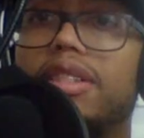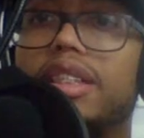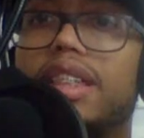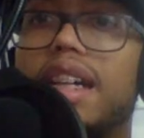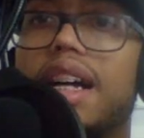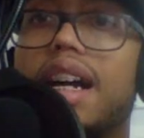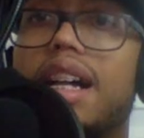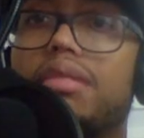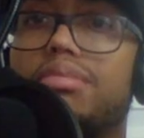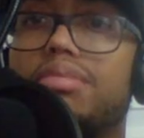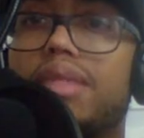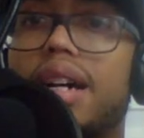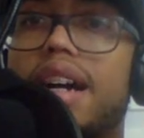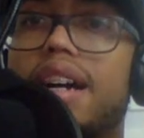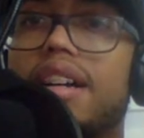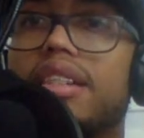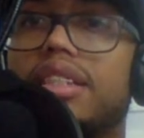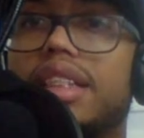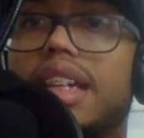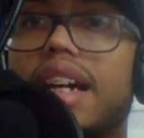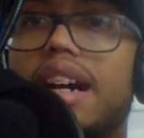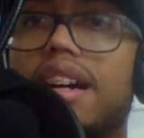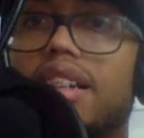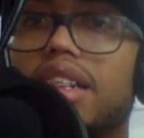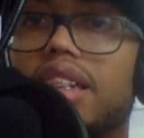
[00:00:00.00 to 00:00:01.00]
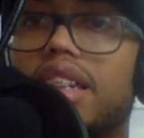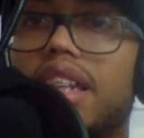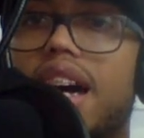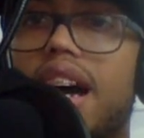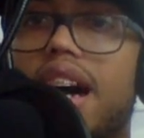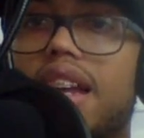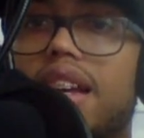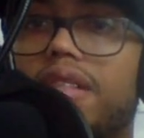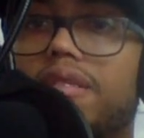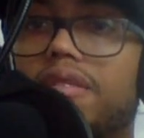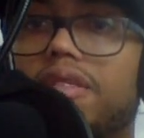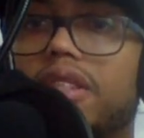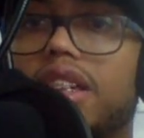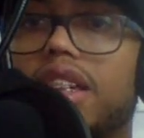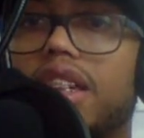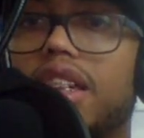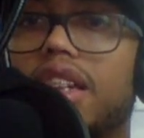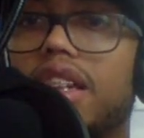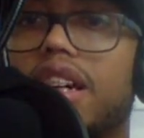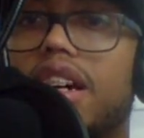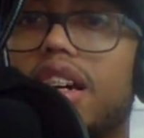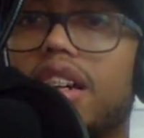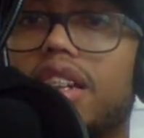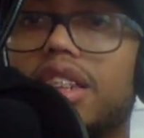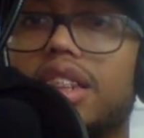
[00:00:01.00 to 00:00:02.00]
Tyler Myers out of the lineup for the
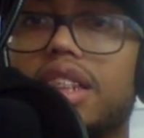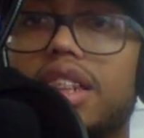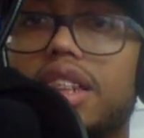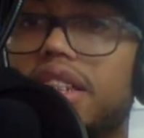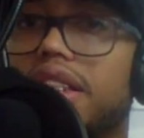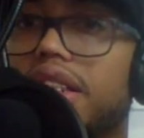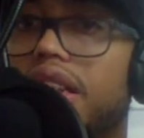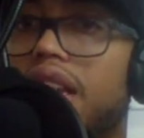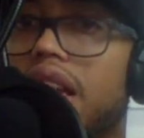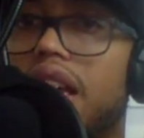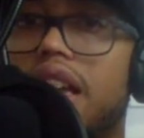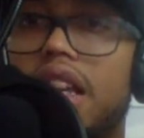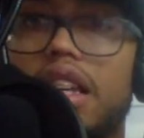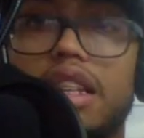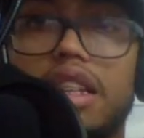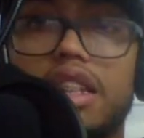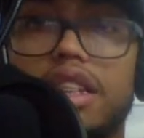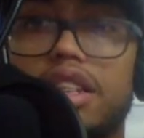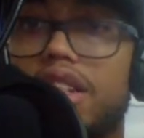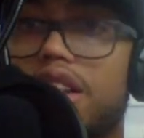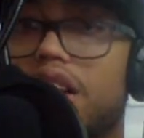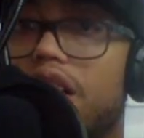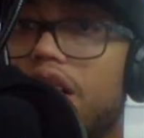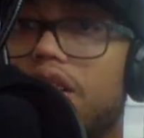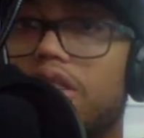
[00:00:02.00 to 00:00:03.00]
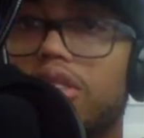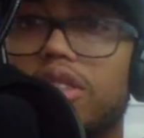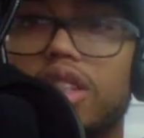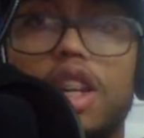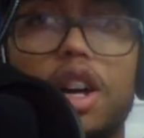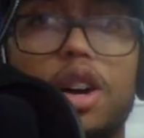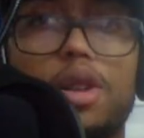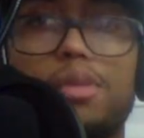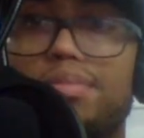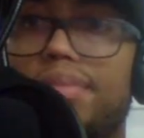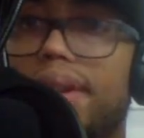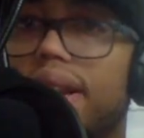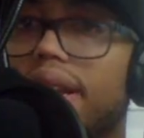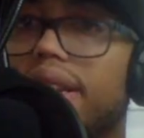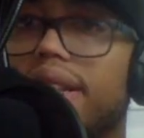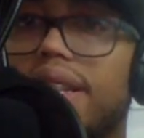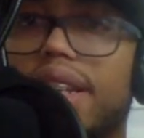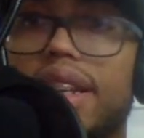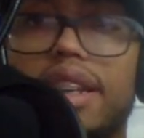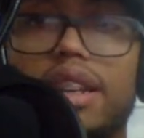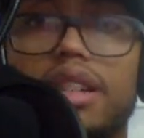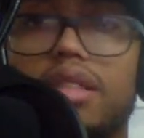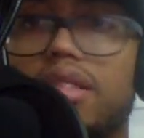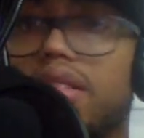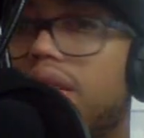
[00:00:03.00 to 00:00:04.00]
Canucks is, no big
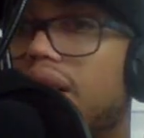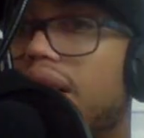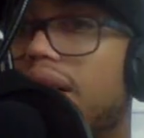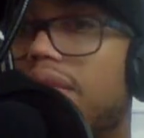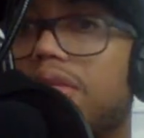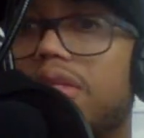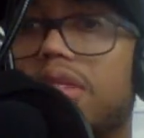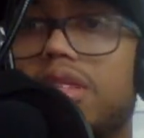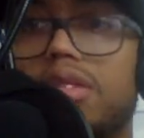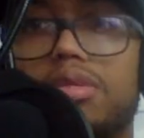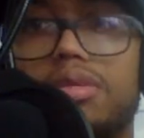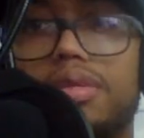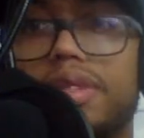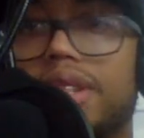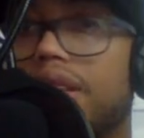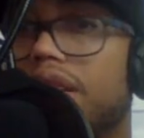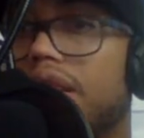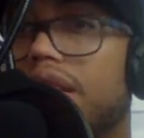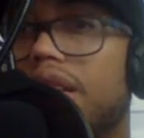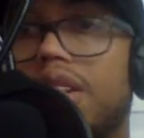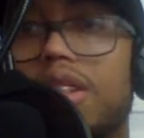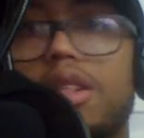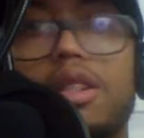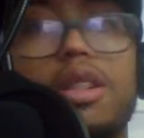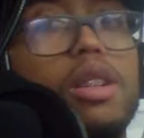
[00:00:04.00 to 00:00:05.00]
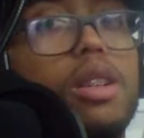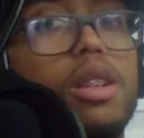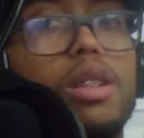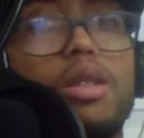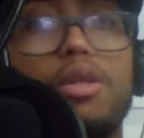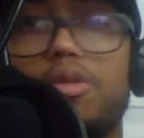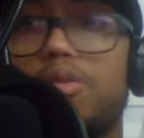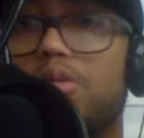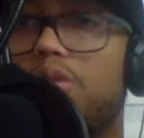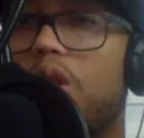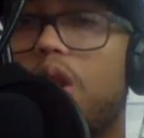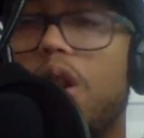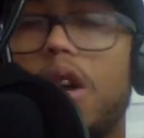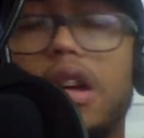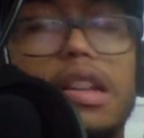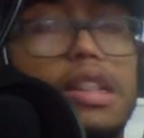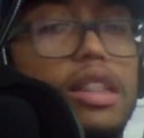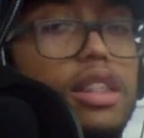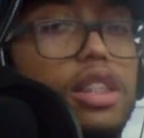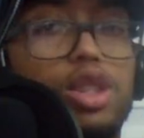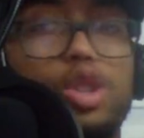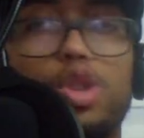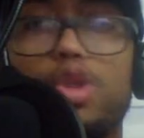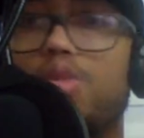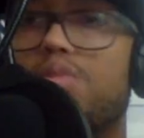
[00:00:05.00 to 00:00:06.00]
deal. I wouldn't really worry
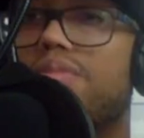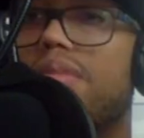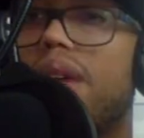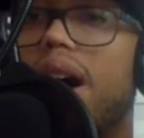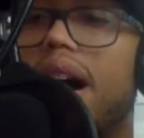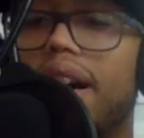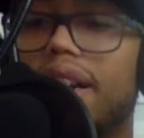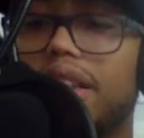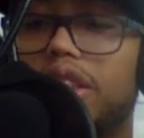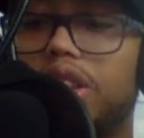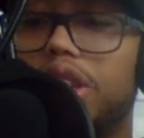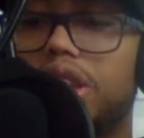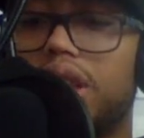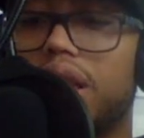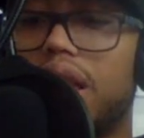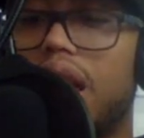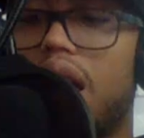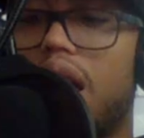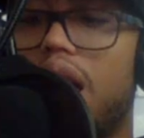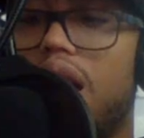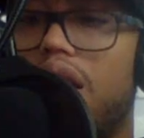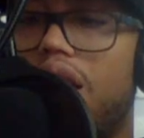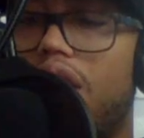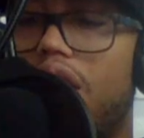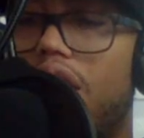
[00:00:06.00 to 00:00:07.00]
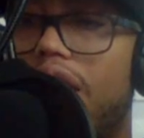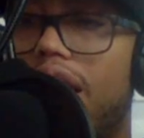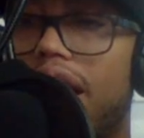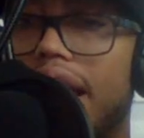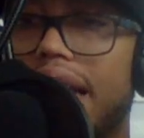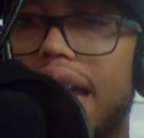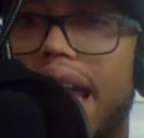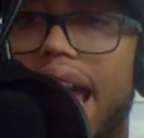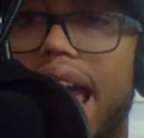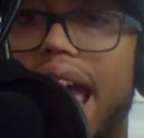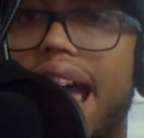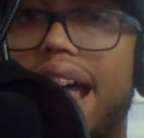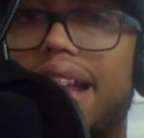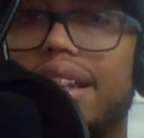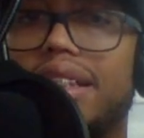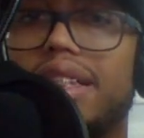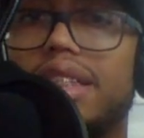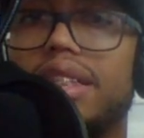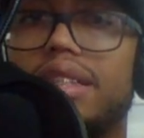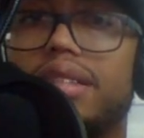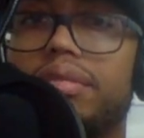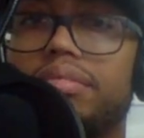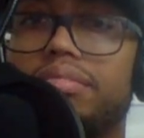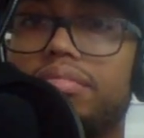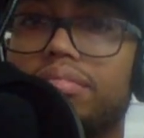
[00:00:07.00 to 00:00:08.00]
too much on
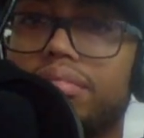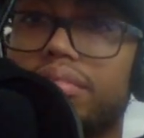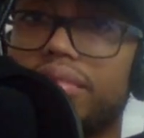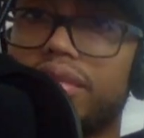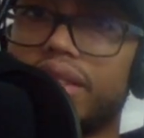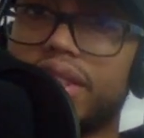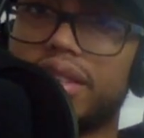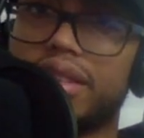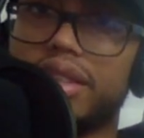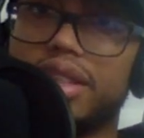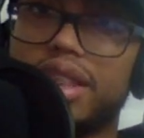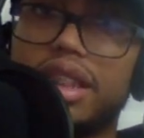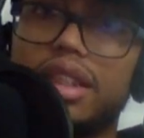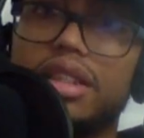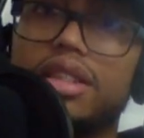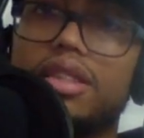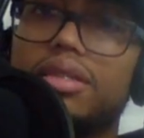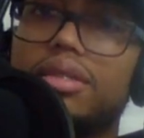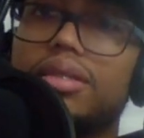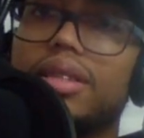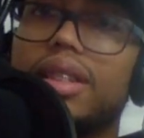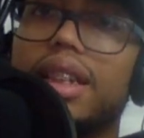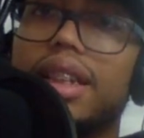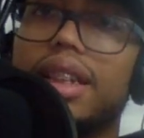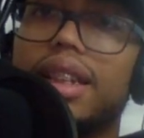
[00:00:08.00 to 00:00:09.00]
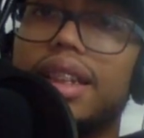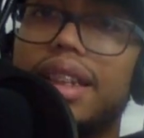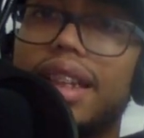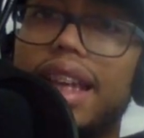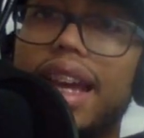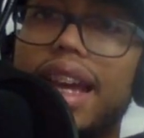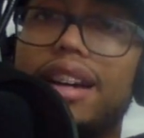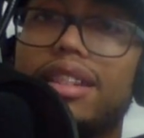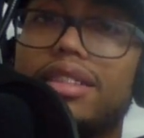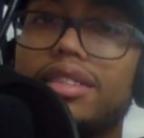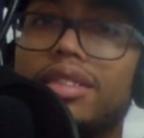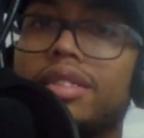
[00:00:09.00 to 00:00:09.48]
that. So, yeah.